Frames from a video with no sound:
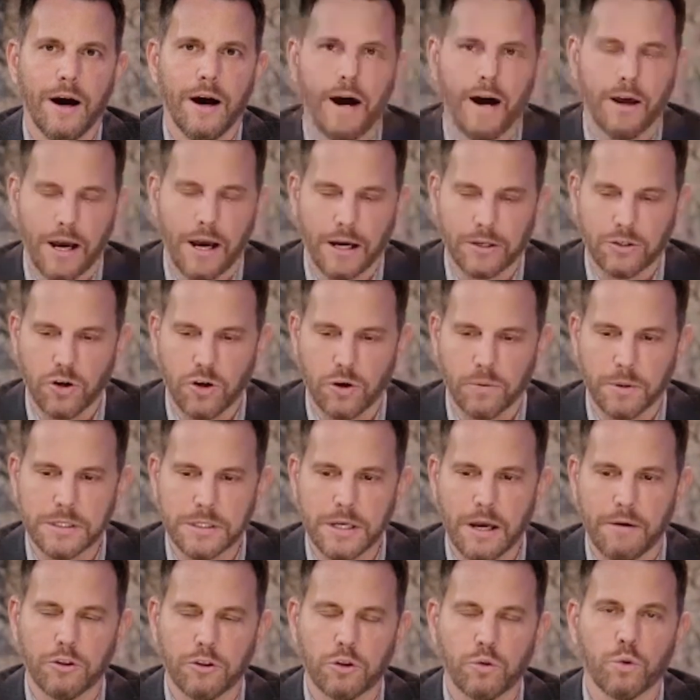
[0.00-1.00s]
on October
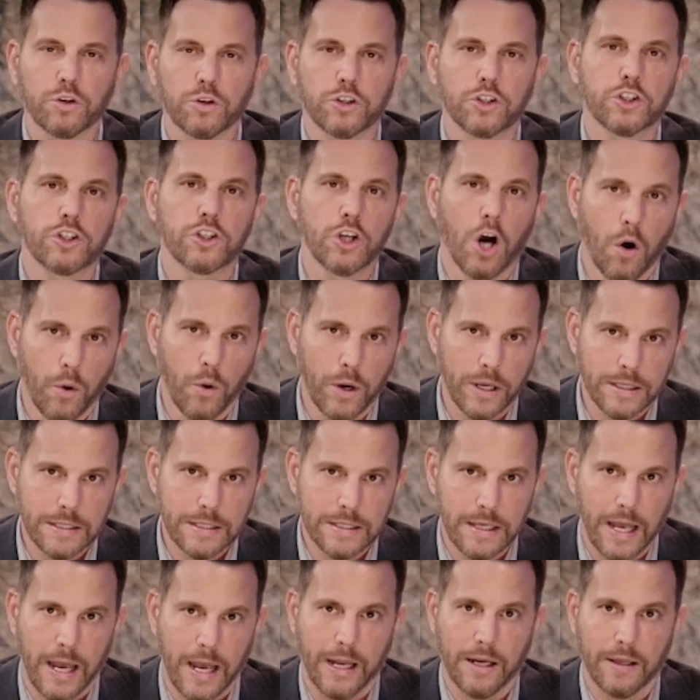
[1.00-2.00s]
7th were so
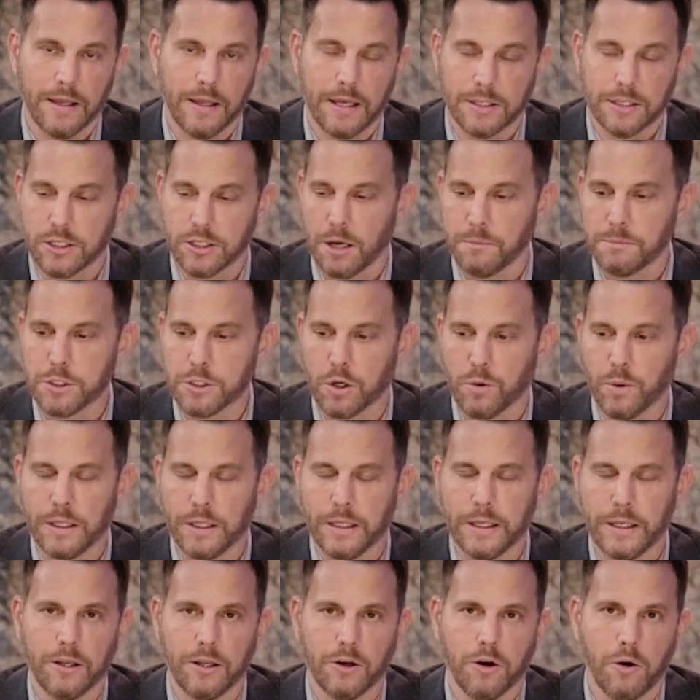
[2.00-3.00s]
insane, and then
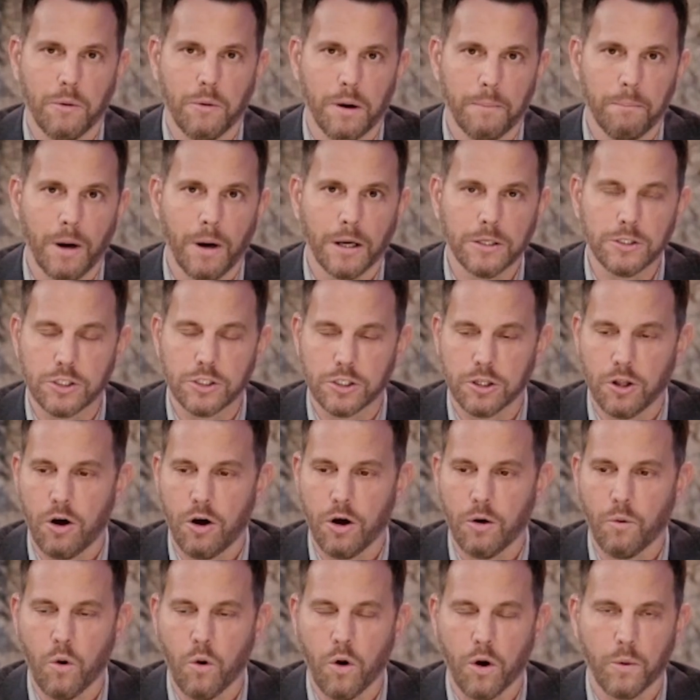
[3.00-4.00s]
subsequently, you know, a
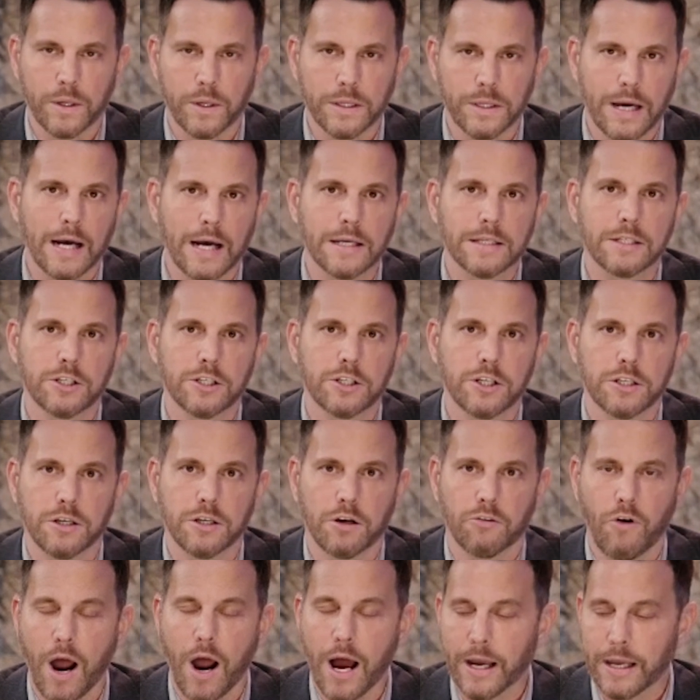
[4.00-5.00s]
months-long war with hostages
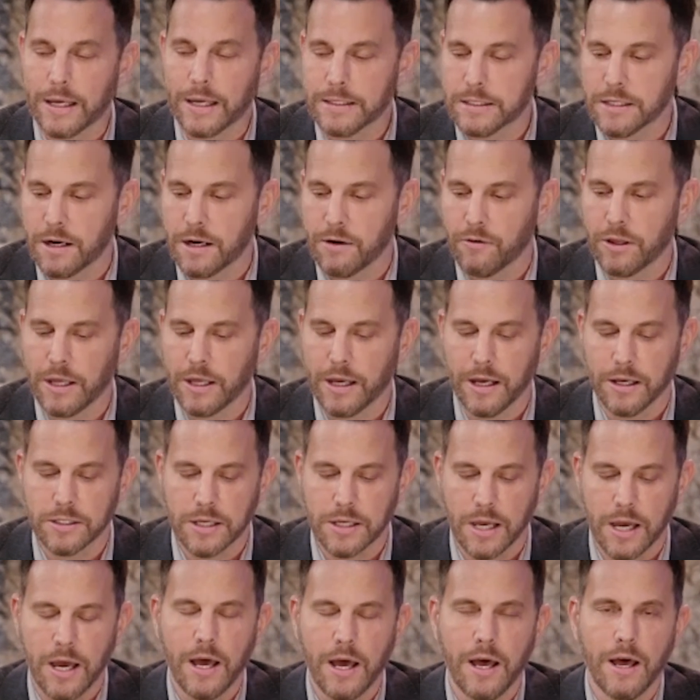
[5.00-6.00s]
and rockets and everything
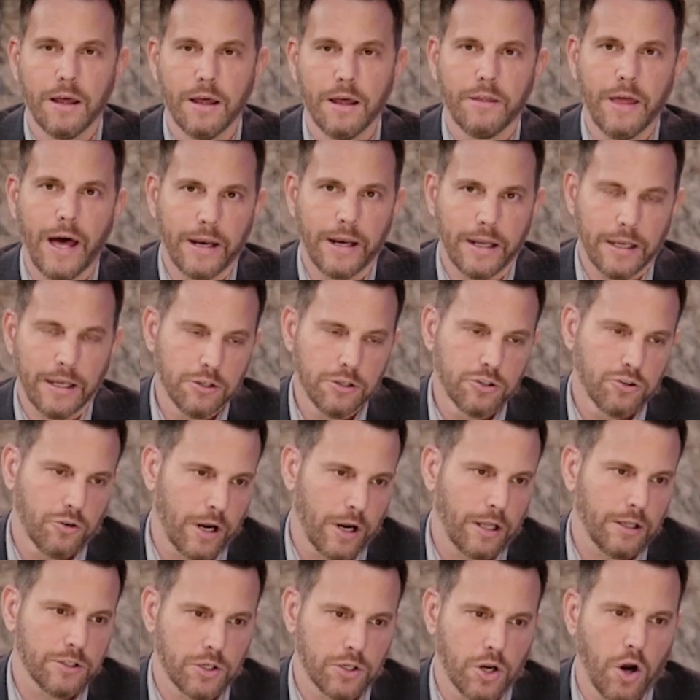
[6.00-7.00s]
else, that
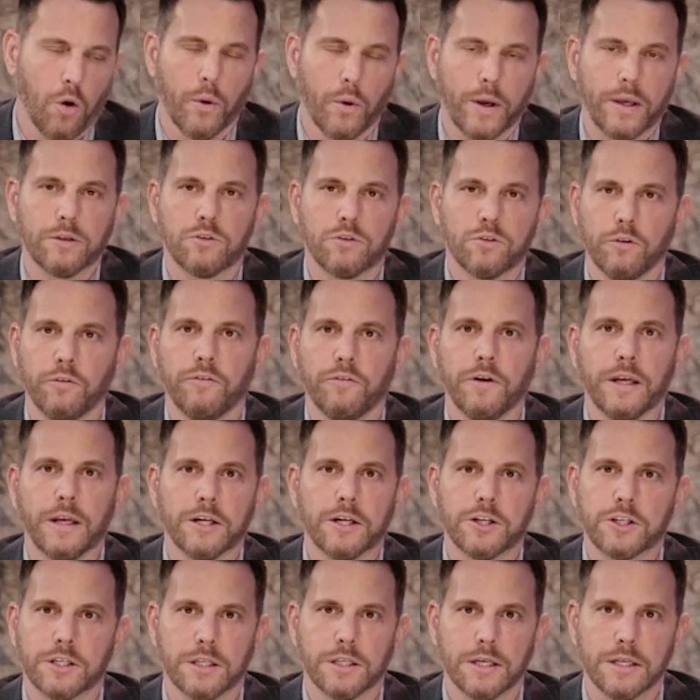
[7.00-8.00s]
Israel is going to
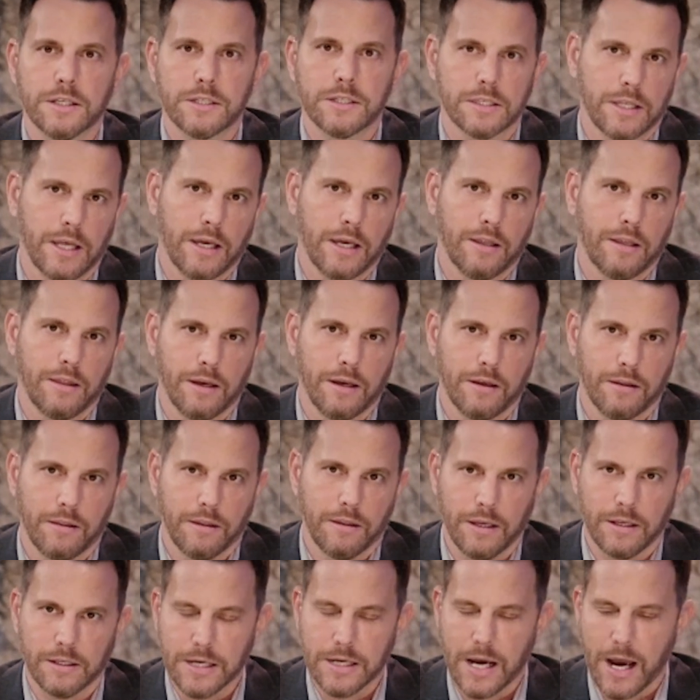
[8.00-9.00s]
finish this.
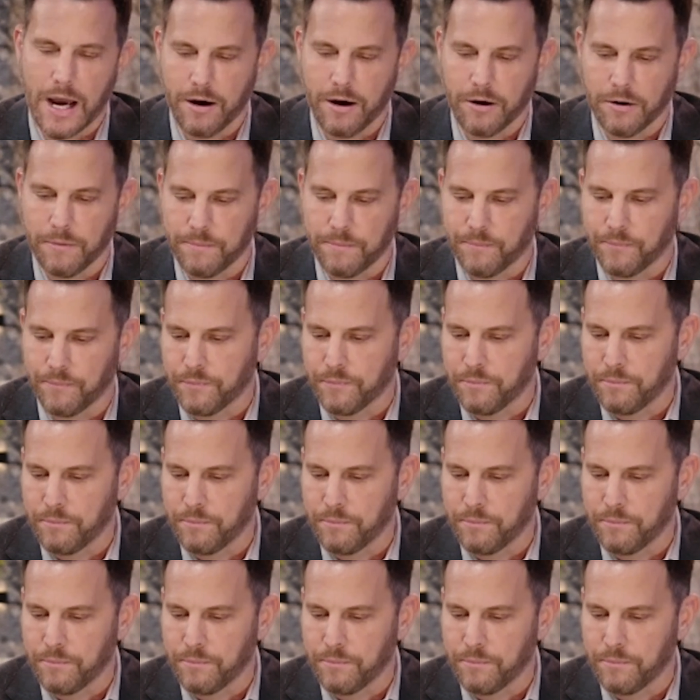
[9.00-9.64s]
The entire